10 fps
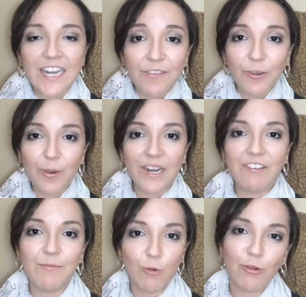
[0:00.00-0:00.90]
and if you want
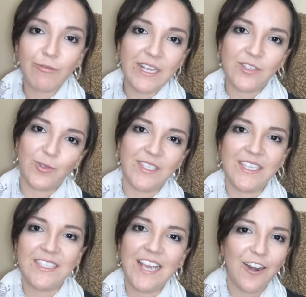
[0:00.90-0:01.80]
even more
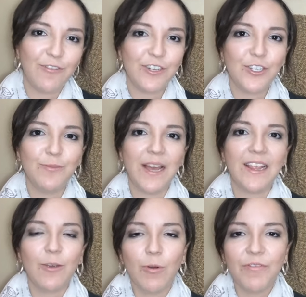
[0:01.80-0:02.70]
resources, head over to
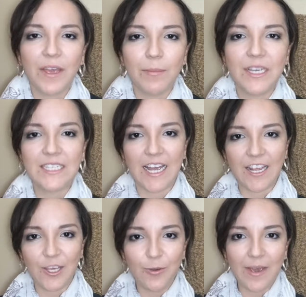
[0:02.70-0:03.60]

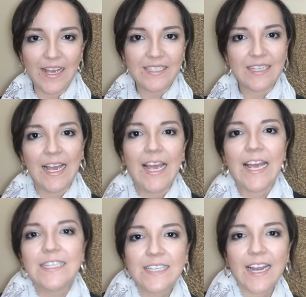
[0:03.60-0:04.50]
bilingualfamily.us
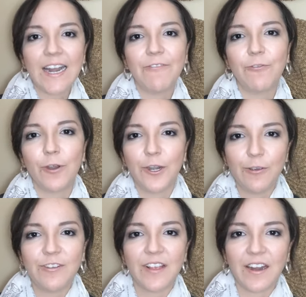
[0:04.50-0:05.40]
and sign up for our
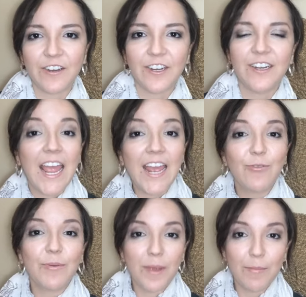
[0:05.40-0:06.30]
newsletter.
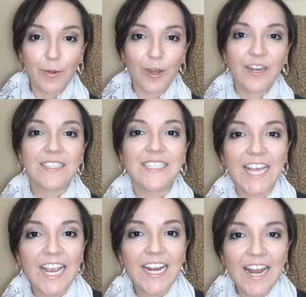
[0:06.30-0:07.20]
And remember,
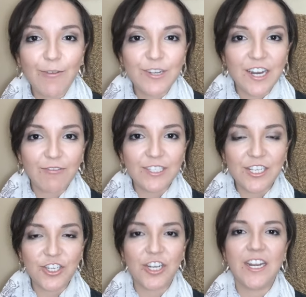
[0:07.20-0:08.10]
second language
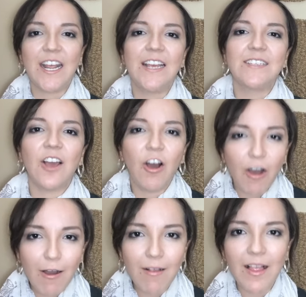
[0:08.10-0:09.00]
acquisition is
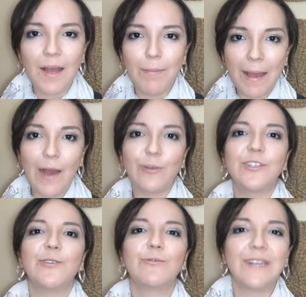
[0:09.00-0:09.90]
all
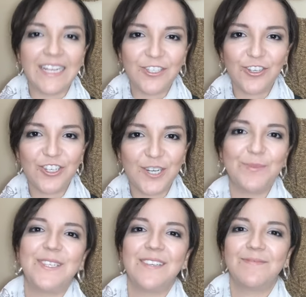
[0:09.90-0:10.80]
about
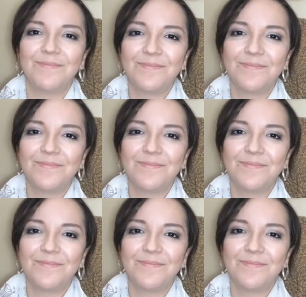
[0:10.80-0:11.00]
relationships.